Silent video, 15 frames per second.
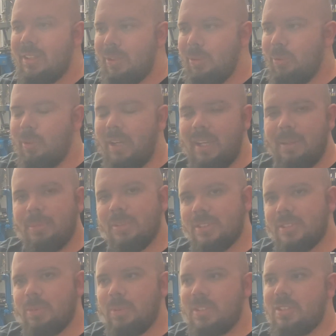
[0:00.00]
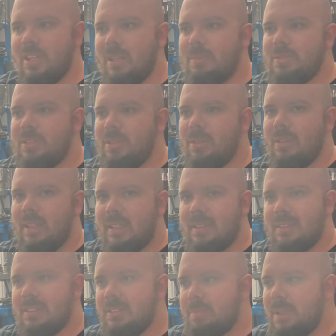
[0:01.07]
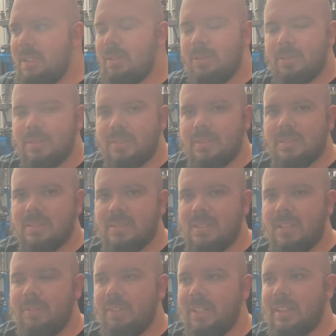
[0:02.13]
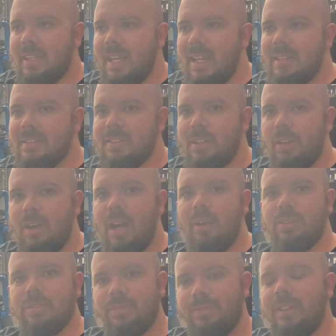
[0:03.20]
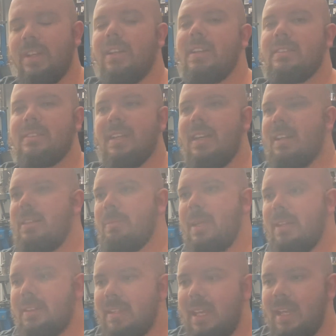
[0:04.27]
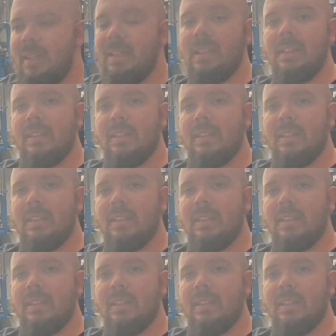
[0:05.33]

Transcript: We're able to switch up to like the speed holsters and stuff like that. So I was very excited about that.